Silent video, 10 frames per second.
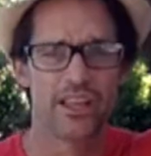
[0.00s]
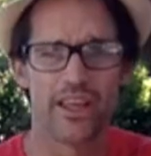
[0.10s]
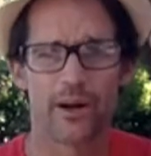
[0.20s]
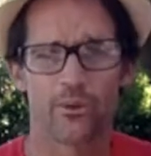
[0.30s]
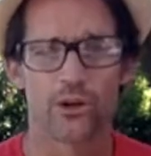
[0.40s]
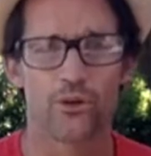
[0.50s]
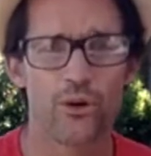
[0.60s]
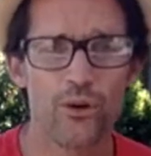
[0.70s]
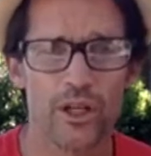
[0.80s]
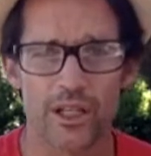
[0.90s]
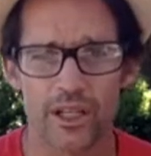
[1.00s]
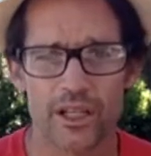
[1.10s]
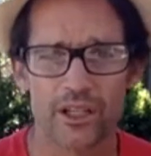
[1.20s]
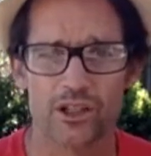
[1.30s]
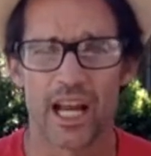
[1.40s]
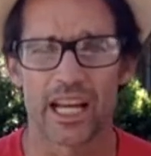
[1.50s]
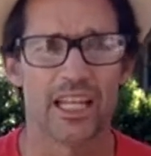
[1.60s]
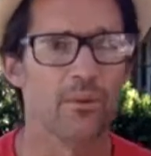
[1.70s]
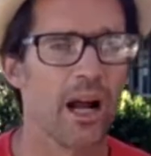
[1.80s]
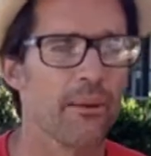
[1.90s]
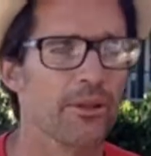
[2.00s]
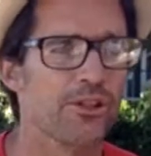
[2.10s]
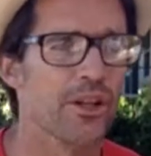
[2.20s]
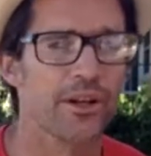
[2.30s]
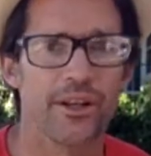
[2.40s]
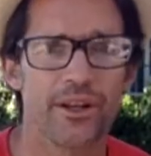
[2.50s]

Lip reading: that recruited Jackie Robinson?